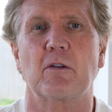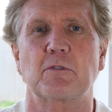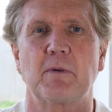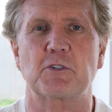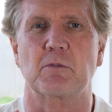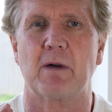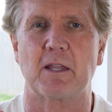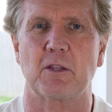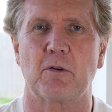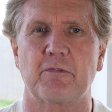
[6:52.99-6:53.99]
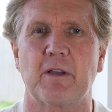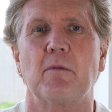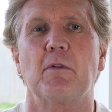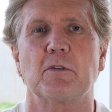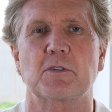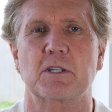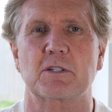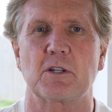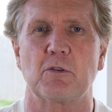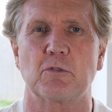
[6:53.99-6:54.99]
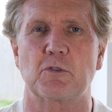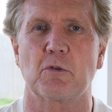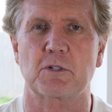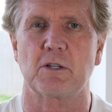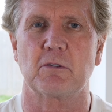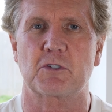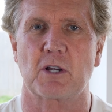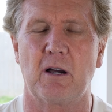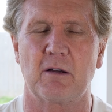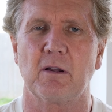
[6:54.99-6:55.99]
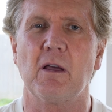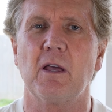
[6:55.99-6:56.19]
not too much your mother, your family, your sister, your daughter, your child,